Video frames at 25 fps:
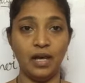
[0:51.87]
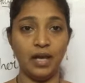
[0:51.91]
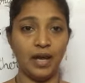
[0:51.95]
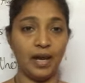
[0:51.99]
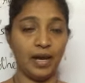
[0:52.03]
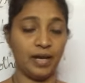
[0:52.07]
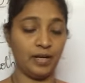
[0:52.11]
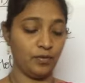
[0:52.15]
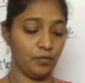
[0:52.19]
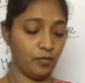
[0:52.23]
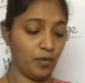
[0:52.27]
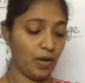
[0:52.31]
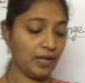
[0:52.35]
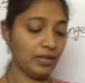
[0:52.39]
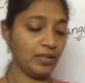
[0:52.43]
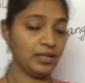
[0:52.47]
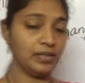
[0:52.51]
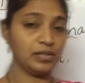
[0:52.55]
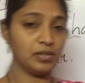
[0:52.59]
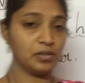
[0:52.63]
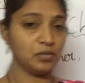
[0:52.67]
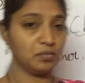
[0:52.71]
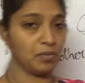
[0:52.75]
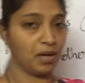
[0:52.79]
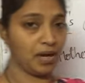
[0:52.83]
and one
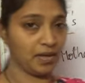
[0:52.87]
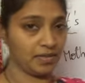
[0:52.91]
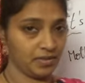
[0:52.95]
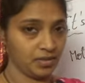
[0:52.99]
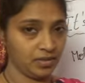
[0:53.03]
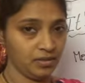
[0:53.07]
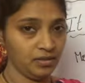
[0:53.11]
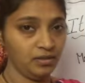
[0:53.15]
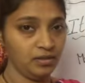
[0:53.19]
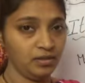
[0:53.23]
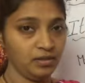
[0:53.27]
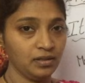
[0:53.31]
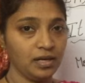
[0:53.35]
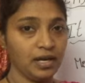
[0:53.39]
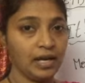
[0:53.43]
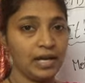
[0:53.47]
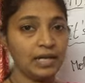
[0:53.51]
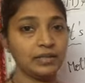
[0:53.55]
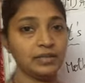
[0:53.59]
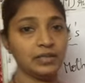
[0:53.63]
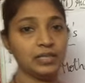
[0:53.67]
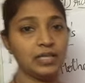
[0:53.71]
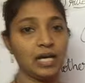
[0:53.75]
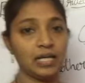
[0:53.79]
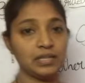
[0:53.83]
is the mother
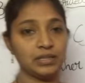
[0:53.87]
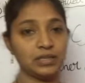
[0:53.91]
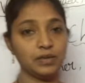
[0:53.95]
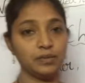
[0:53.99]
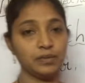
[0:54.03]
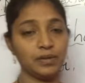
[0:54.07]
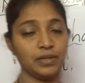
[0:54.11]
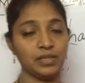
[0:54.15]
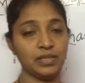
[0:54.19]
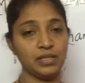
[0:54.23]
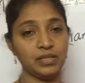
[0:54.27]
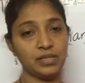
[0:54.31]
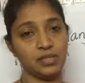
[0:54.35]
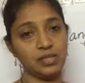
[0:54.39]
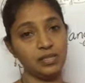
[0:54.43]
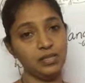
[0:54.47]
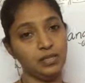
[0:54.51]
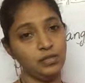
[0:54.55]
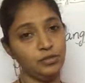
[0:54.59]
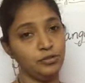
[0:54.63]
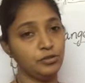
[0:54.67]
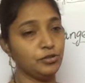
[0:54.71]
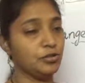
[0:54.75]
and the other one is the